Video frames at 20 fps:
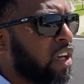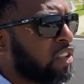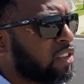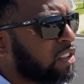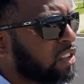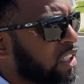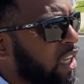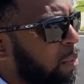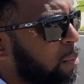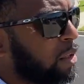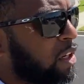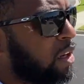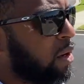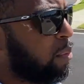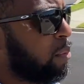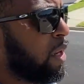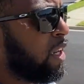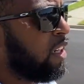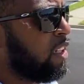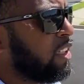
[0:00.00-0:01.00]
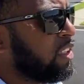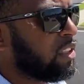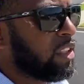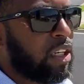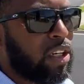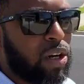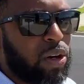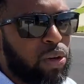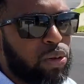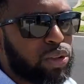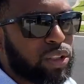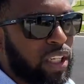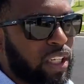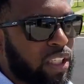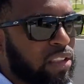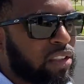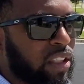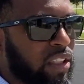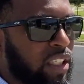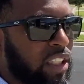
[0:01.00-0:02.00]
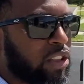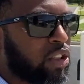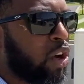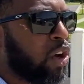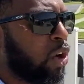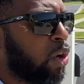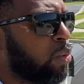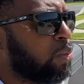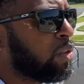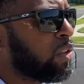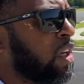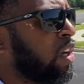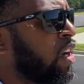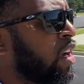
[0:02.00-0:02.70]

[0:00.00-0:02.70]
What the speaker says: some of the amenities that goes into these homes.